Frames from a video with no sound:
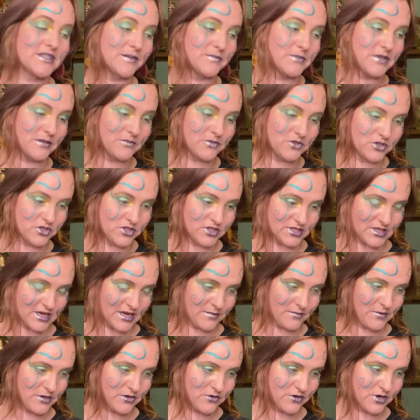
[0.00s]
Sometimes you just
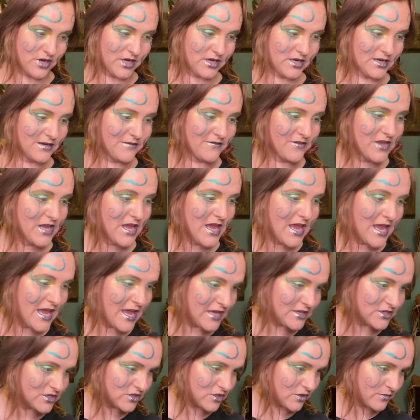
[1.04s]
got to be creative
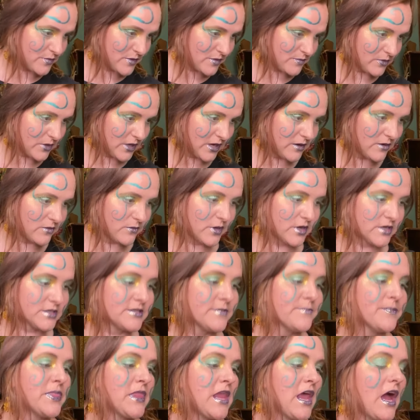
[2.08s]
and show people how it
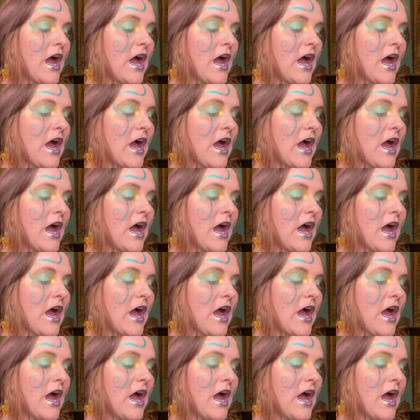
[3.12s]
works.